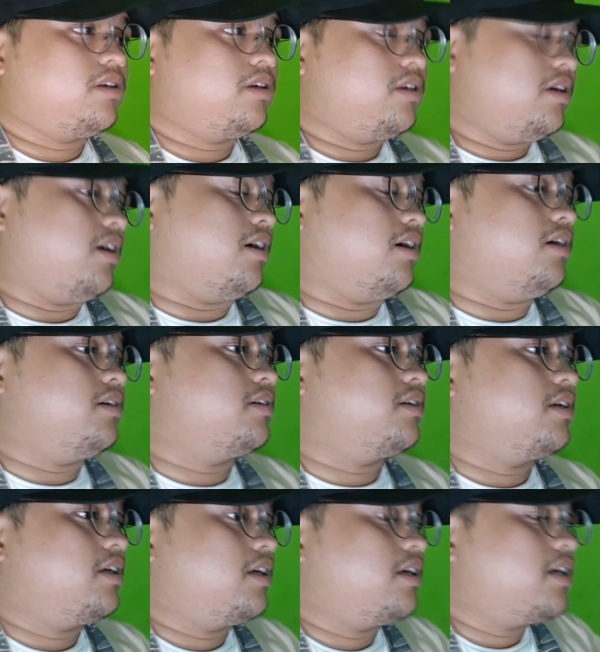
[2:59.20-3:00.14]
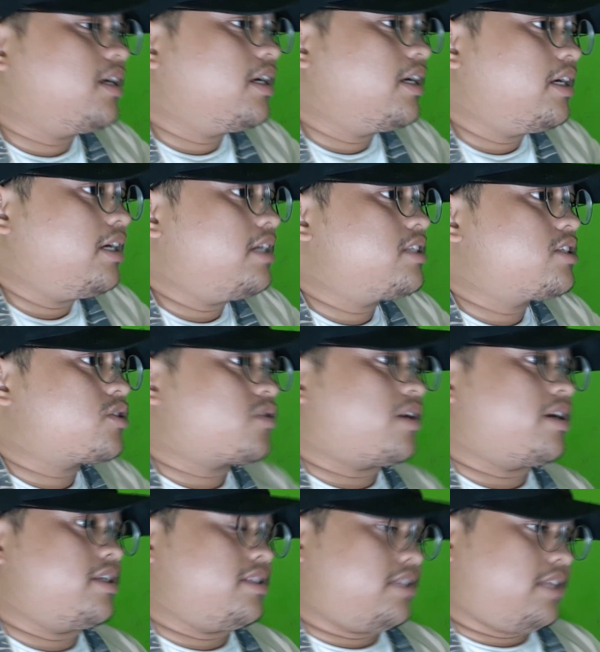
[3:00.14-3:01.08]
Yeah, it's
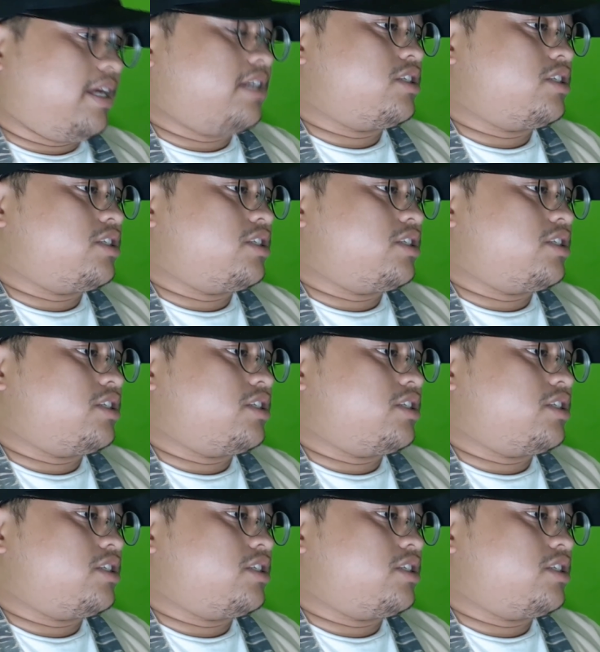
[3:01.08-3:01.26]
right next